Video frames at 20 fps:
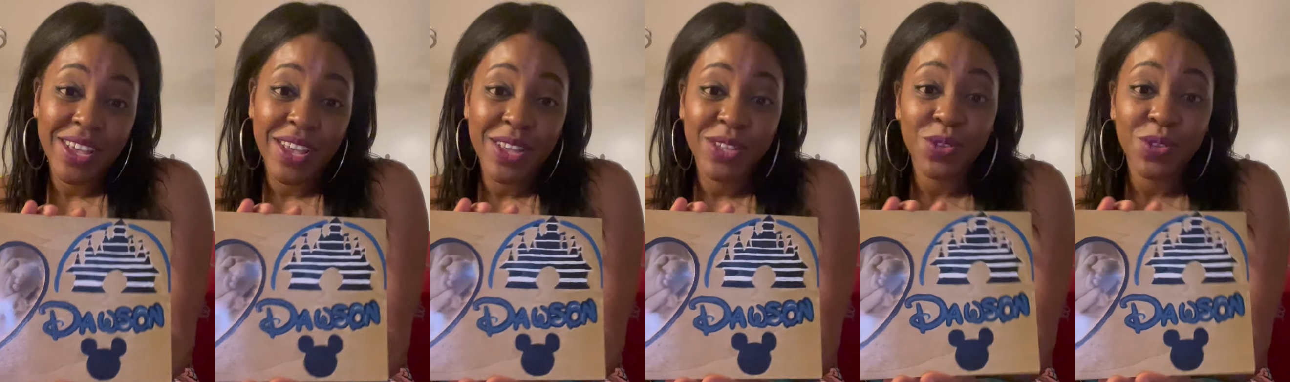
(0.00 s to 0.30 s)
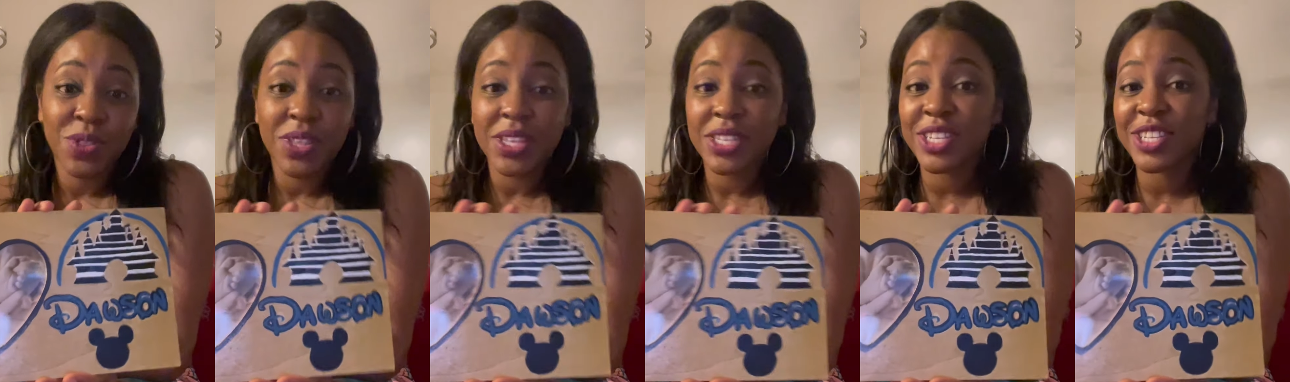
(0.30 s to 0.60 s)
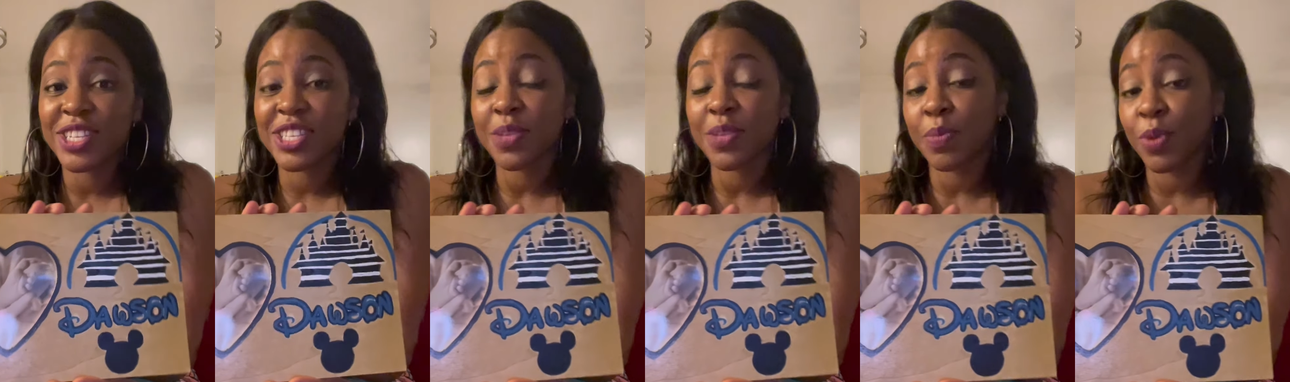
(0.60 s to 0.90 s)
So this is
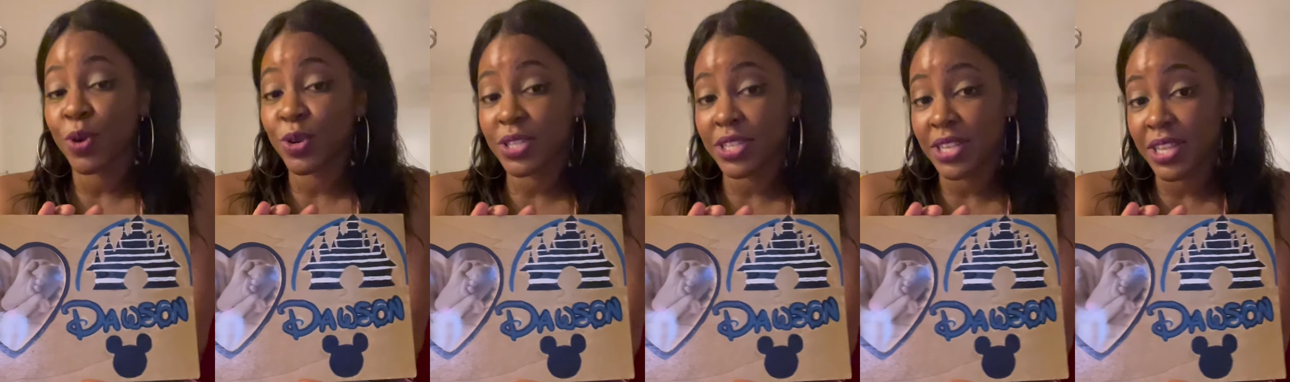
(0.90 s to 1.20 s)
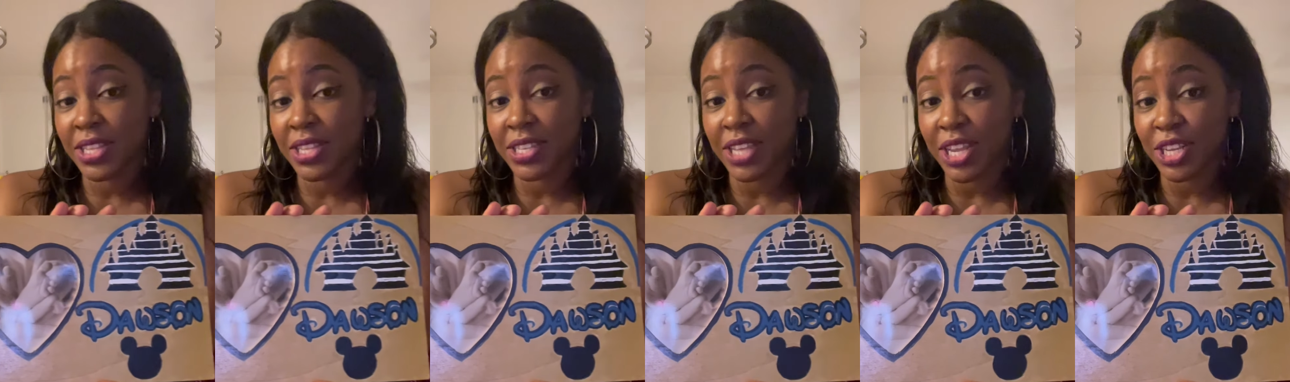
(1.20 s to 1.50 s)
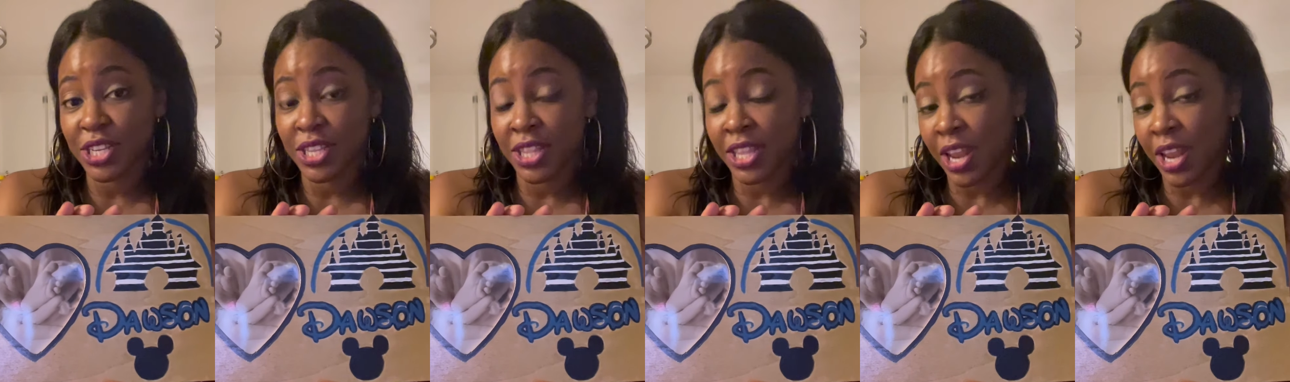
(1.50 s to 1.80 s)
the
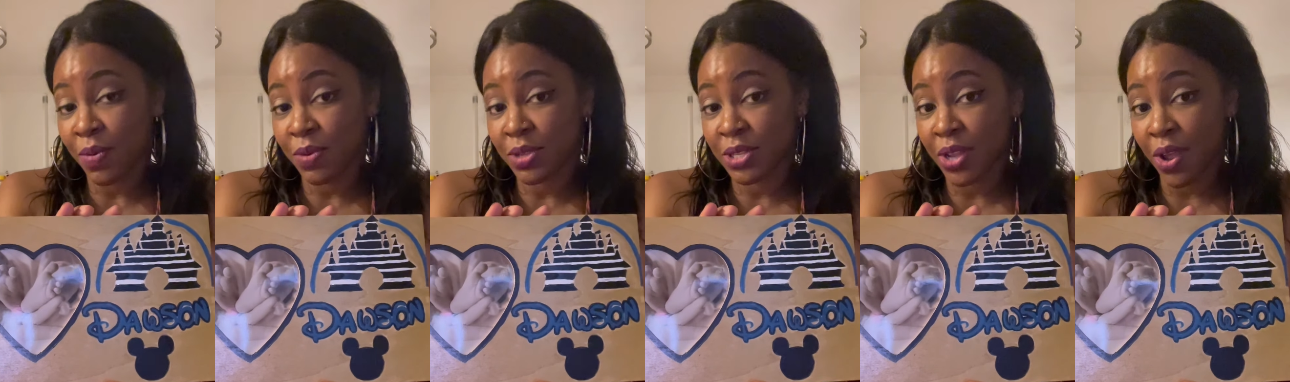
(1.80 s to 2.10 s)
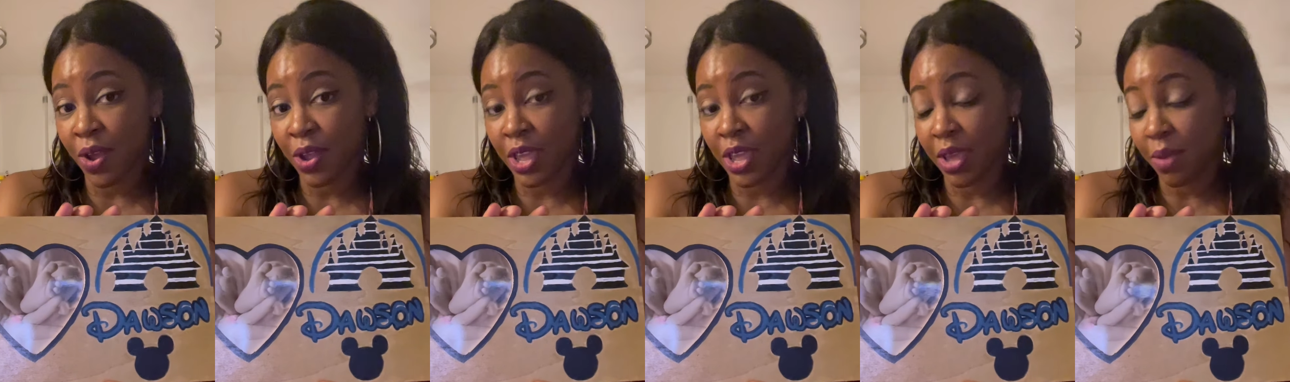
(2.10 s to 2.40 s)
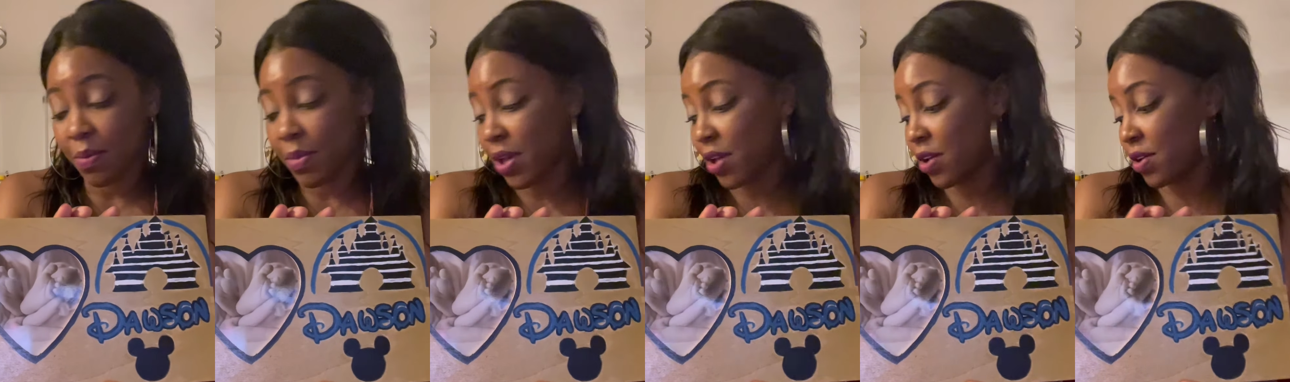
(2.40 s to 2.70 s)
personalization that I was talking
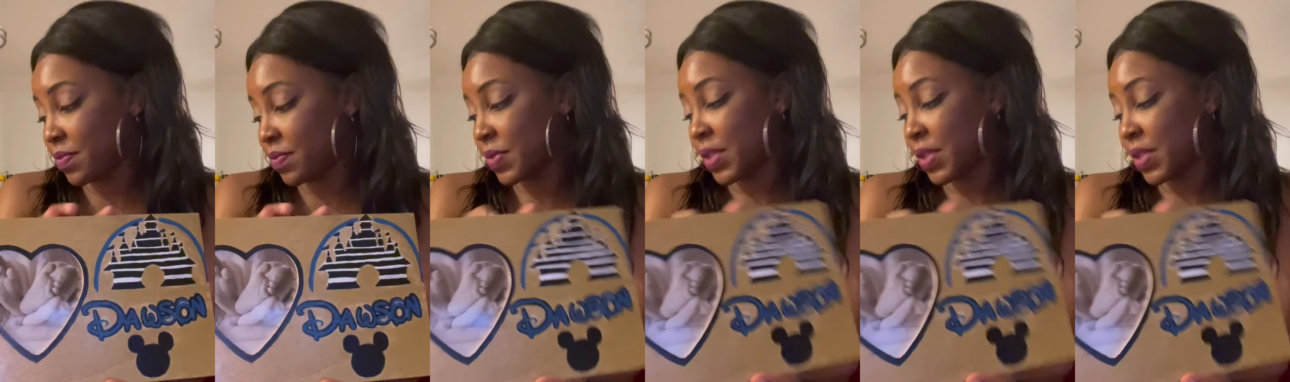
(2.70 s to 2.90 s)
about.